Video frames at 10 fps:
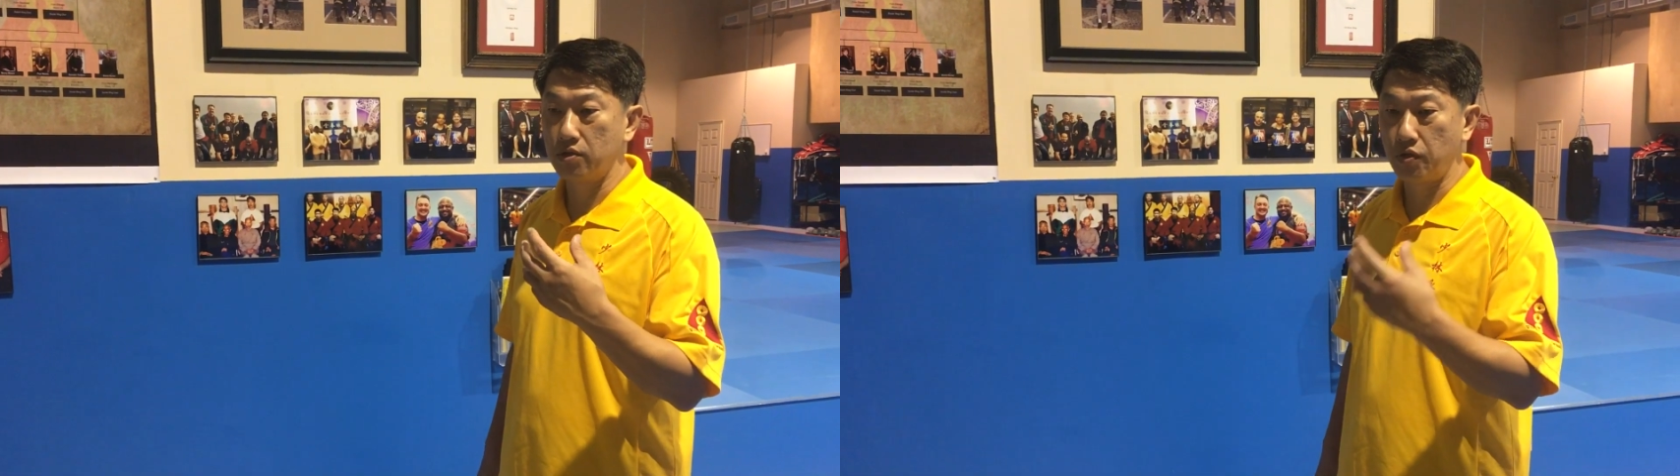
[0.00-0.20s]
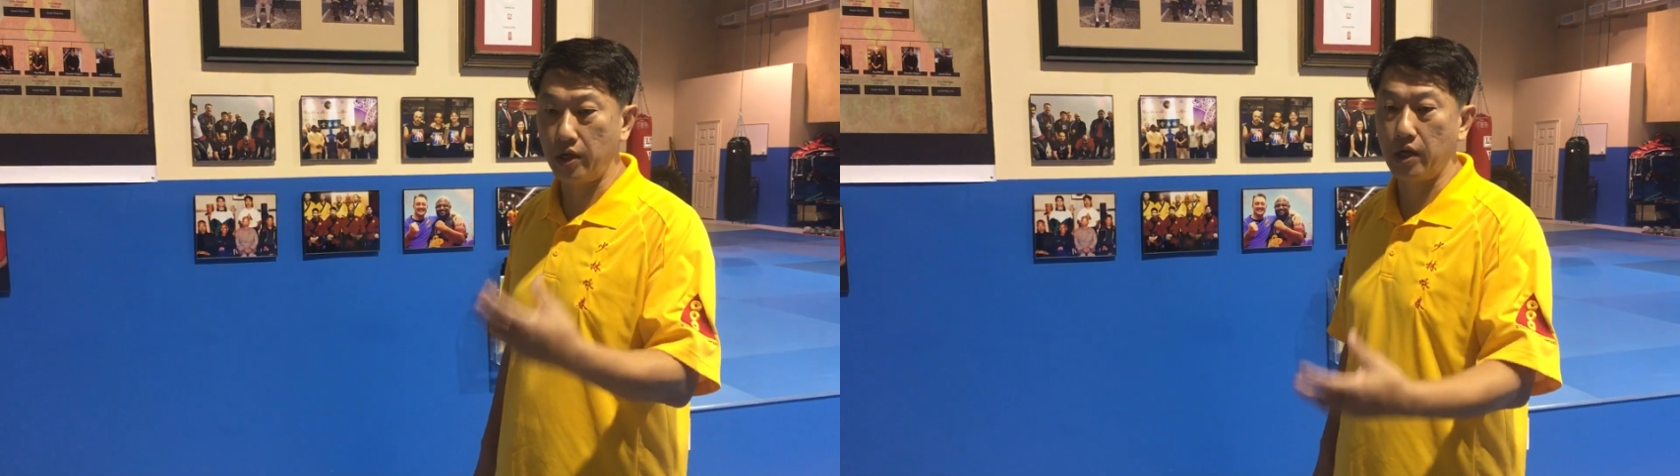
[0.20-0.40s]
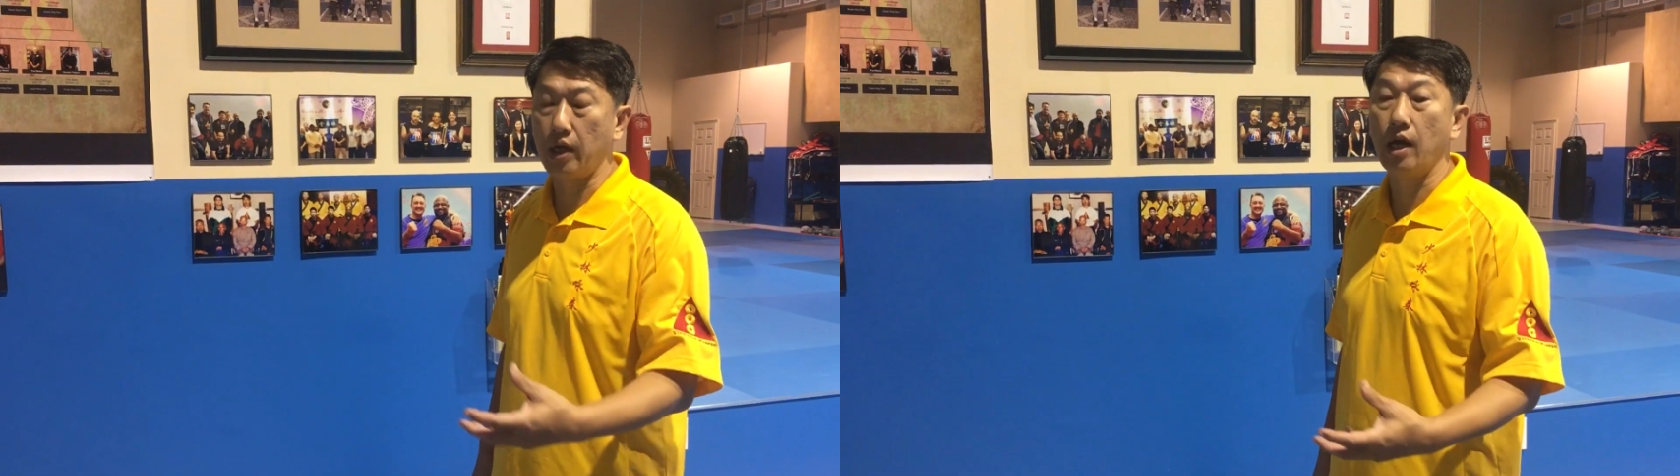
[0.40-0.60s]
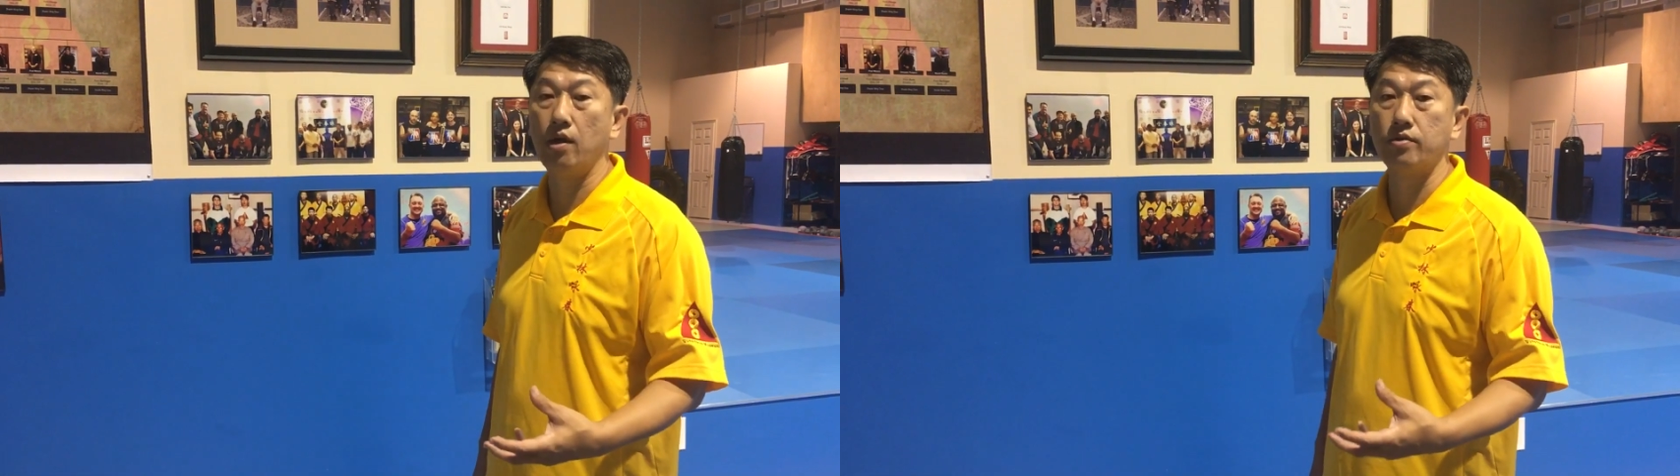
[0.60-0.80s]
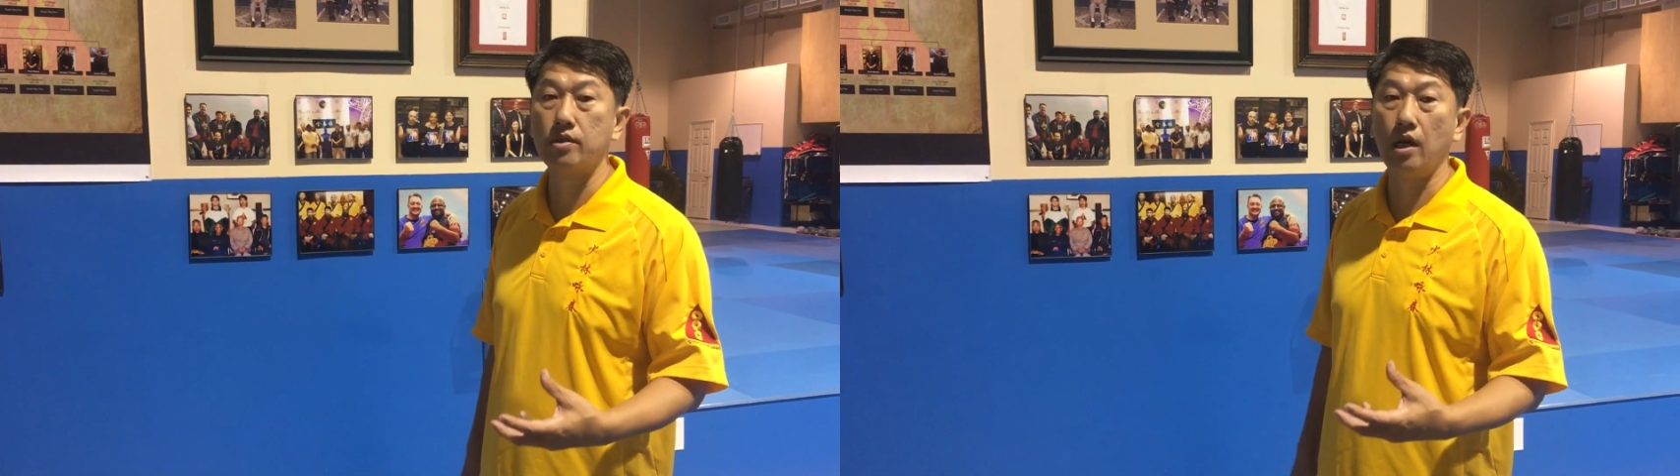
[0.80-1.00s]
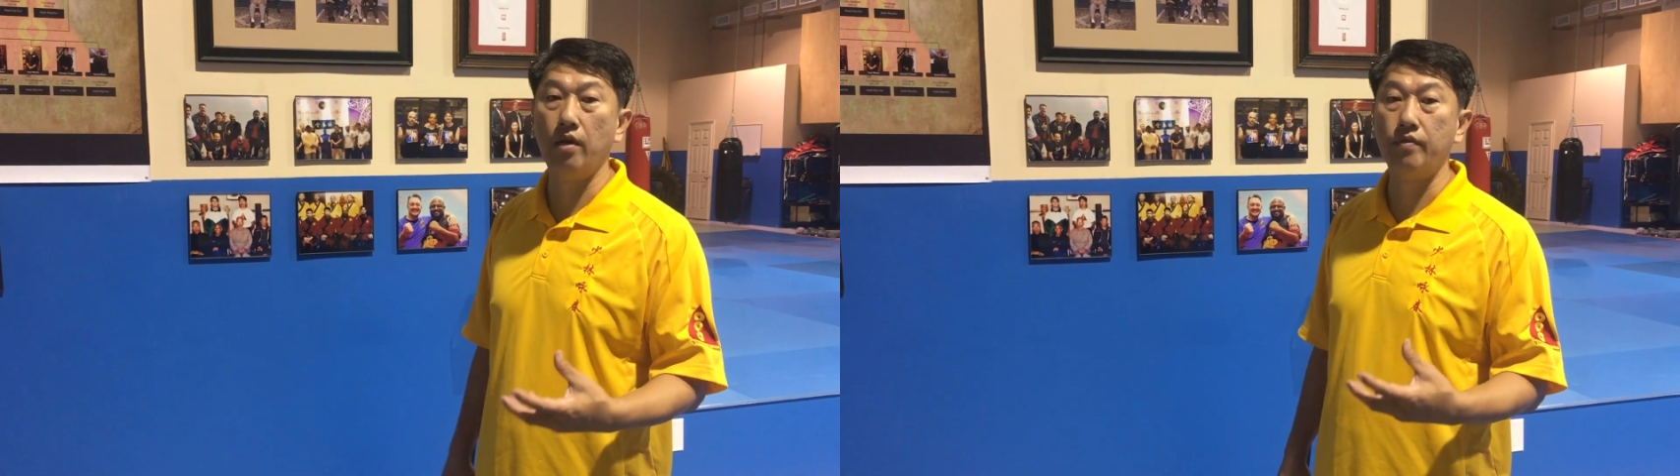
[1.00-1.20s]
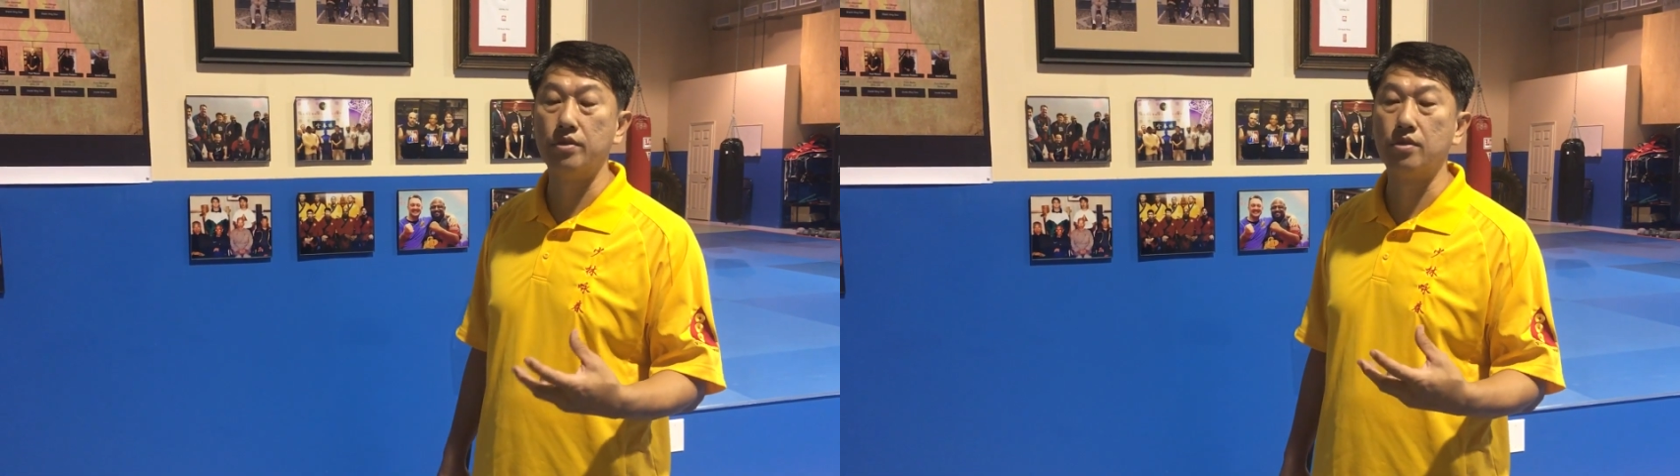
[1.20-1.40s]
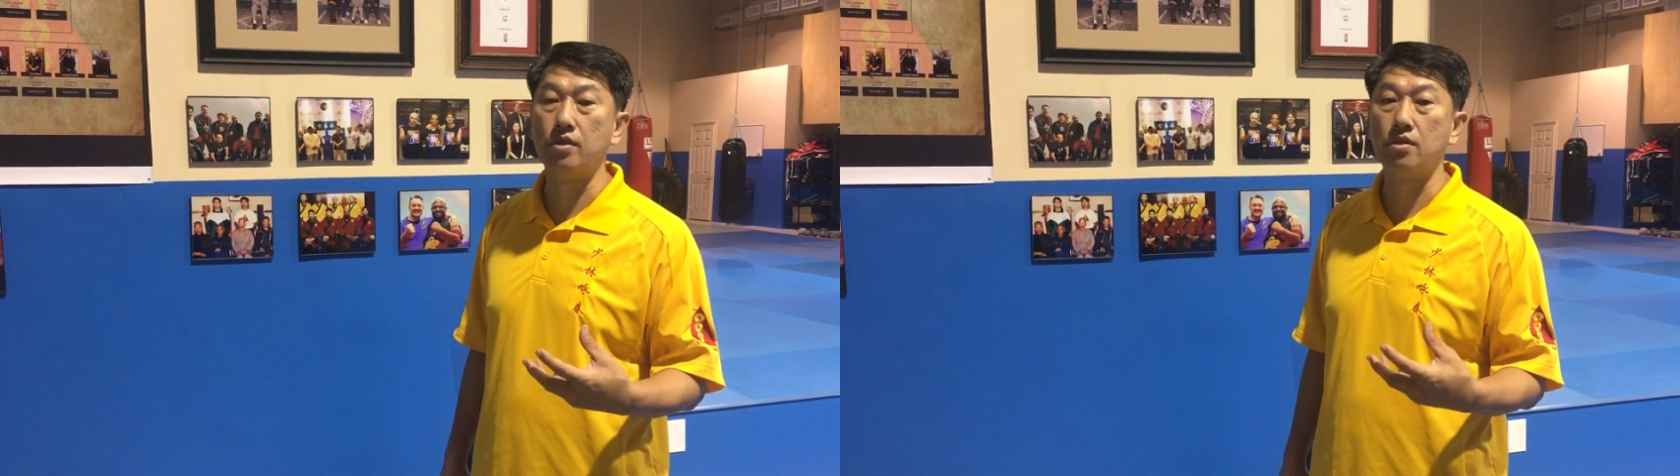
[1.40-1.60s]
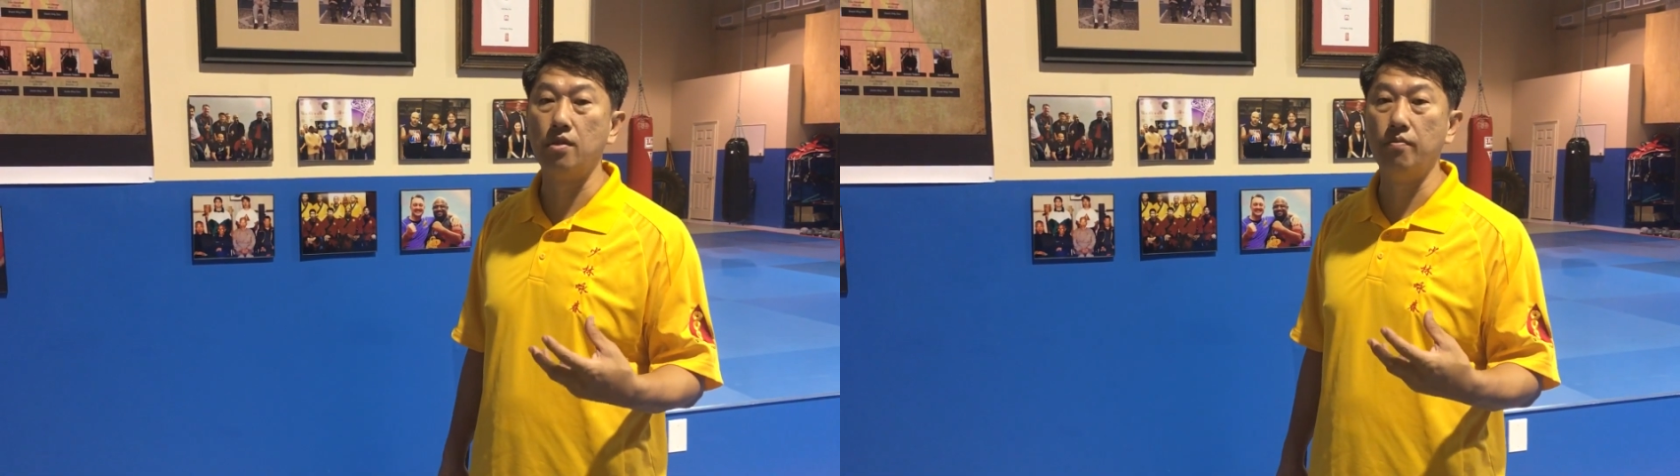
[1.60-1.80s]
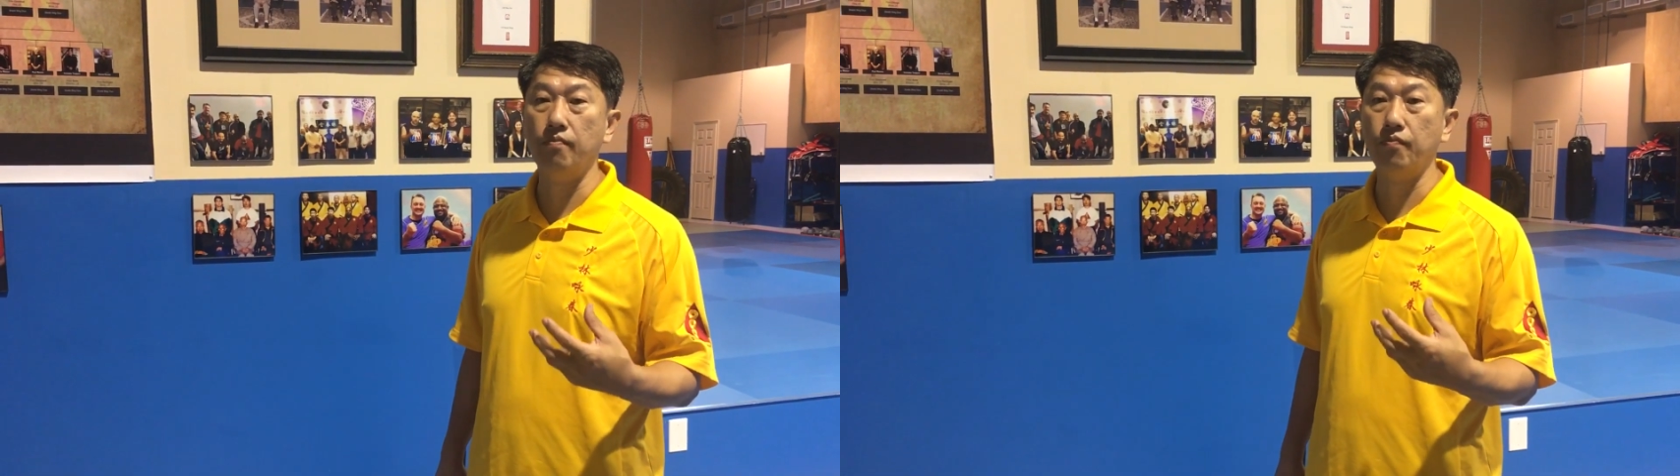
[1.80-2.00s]
training outside of the
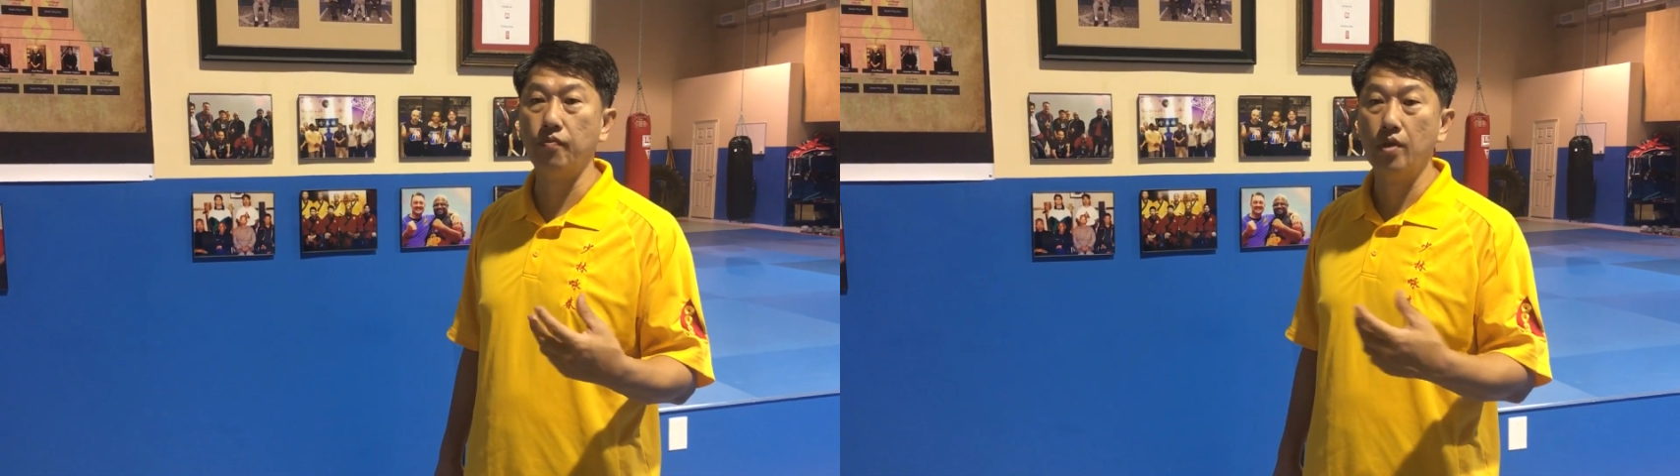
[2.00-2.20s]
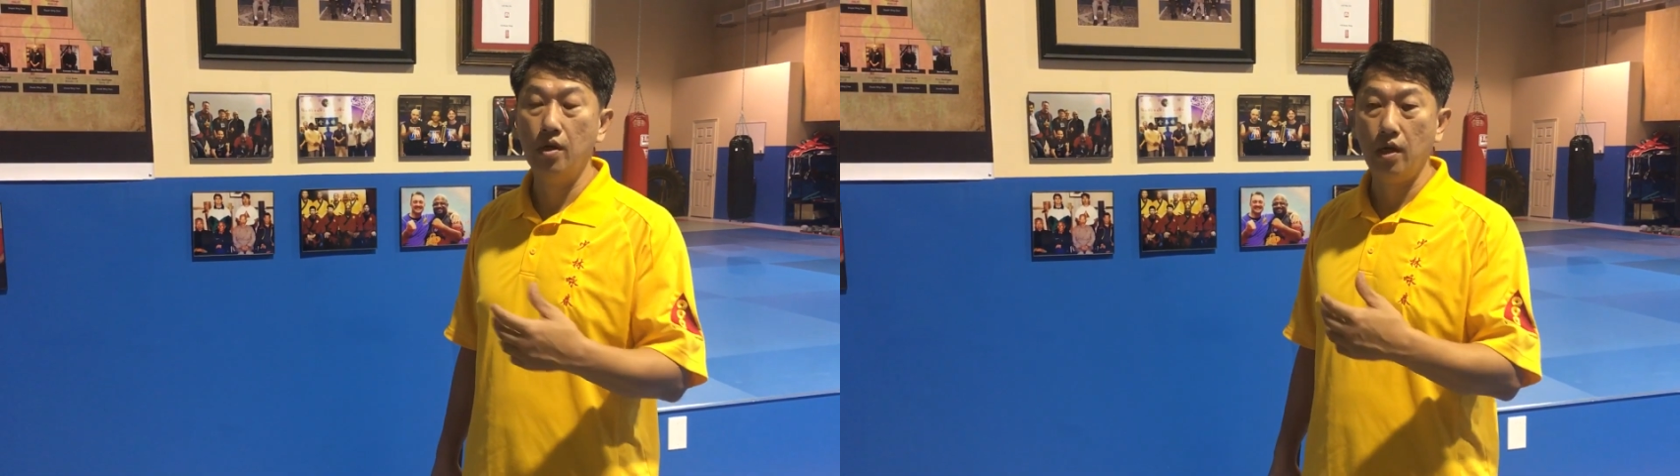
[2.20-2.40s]
system,